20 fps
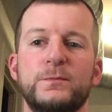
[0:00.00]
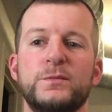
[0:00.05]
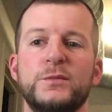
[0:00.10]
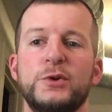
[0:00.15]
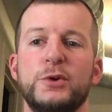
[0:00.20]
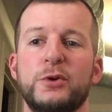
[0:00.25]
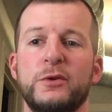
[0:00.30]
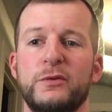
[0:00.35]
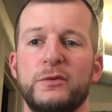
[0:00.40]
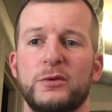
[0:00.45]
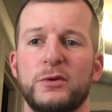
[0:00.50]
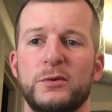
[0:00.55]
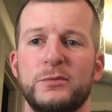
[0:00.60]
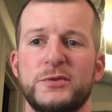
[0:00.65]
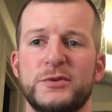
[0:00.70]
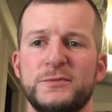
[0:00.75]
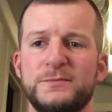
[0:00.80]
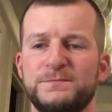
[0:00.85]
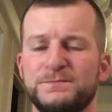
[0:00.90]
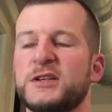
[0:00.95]

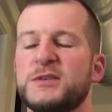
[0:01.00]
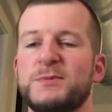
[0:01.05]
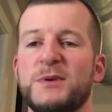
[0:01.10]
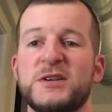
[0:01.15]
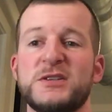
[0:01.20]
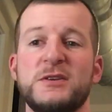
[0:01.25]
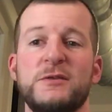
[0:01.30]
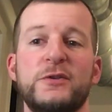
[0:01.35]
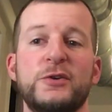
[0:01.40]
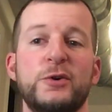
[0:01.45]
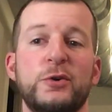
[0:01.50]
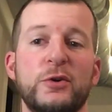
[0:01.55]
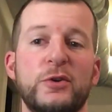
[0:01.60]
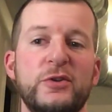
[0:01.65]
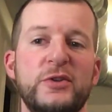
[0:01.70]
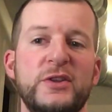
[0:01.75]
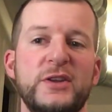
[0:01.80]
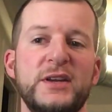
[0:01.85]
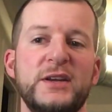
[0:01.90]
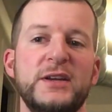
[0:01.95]
uniforms, especially if you're
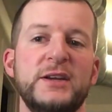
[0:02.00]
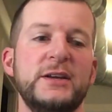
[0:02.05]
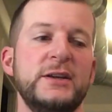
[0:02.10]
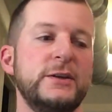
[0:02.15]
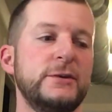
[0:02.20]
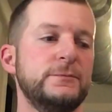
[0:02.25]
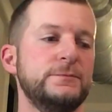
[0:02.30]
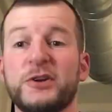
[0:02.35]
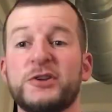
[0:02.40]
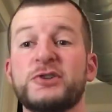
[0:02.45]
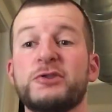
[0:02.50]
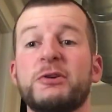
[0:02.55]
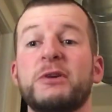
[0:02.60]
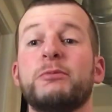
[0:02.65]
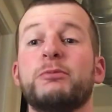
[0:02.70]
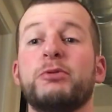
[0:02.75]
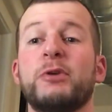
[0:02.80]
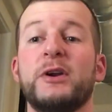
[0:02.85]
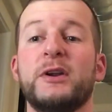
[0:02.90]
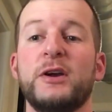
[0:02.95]
doing the
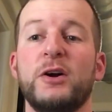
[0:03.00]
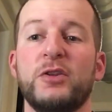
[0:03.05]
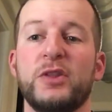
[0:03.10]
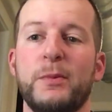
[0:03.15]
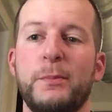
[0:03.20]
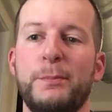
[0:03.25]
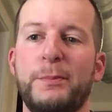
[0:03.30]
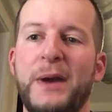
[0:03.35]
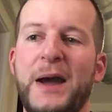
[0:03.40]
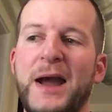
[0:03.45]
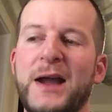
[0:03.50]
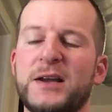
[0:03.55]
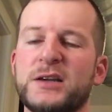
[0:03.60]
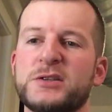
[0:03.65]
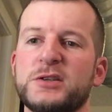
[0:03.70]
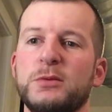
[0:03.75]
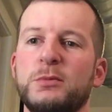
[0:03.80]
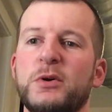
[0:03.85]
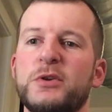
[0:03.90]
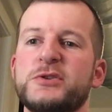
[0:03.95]
screen print on the back.
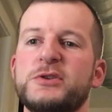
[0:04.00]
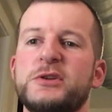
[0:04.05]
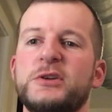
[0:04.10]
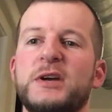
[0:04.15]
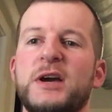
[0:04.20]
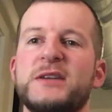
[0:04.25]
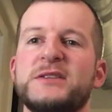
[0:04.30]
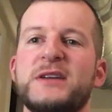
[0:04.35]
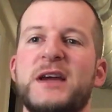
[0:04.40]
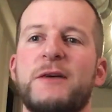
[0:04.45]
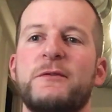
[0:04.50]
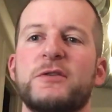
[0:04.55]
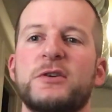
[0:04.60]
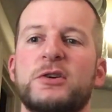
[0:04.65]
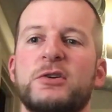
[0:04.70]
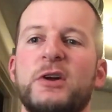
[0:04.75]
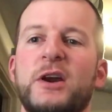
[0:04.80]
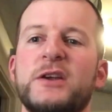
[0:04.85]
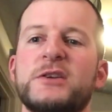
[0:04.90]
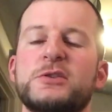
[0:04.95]
So most of you guys that have a
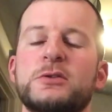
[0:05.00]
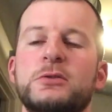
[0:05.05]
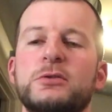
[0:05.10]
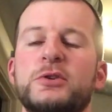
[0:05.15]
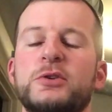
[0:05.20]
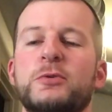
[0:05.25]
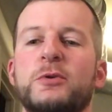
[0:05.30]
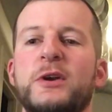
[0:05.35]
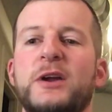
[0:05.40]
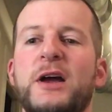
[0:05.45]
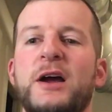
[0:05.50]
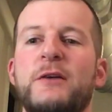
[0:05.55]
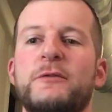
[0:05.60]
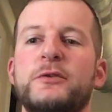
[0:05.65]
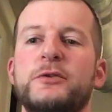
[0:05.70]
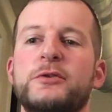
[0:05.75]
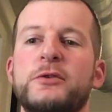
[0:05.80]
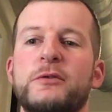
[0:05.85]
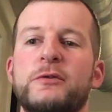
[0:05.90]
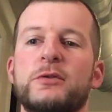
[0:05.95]
karate school, you want to have
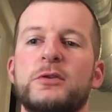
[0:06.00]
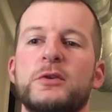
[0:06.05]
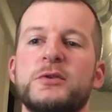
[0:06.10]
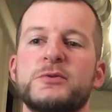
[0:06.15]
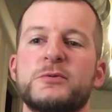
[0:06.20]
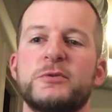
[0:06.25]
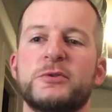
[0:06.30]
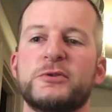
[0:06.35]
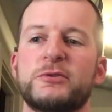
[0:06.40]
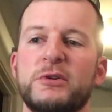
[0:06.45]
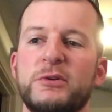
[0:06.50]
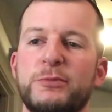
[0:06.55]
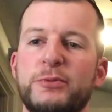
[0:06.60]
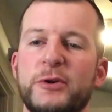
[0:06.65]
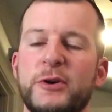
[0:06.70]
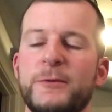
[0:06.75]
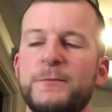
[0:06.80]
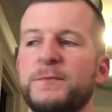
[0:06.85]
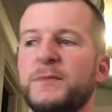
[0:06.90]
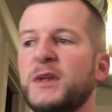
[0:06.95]
your uniforms with screen
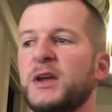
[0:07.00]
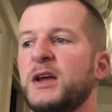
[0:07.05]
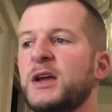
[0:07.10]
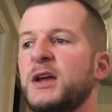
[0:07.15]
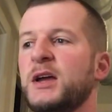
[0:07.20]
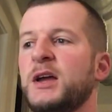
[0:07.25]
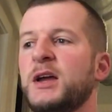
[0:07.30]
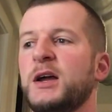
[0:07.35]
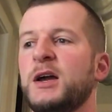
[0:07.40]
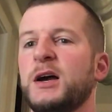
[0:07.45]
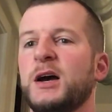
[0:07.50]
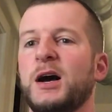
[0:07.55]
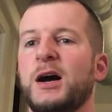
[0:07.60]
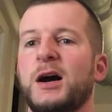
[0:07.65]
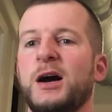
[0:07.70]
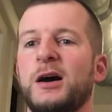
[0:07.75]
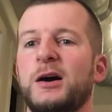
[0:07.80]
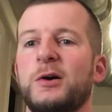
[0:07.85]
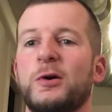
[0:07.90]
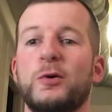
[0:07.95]
print
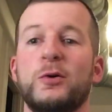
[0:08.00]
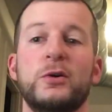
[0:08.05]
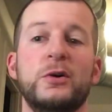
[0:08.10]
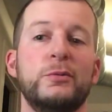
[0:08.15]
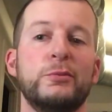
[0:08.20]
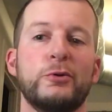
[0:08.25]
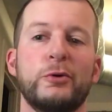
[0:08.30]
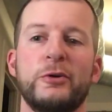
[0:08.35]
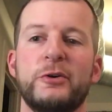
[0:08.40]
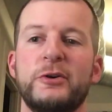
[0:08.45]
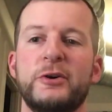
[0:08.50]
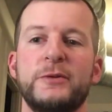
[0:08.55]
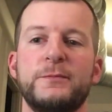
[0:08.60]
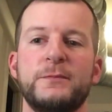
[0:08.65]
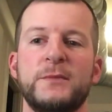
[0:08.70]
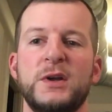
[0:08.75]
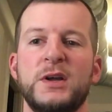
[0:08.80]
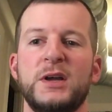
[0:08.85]
or embroidery.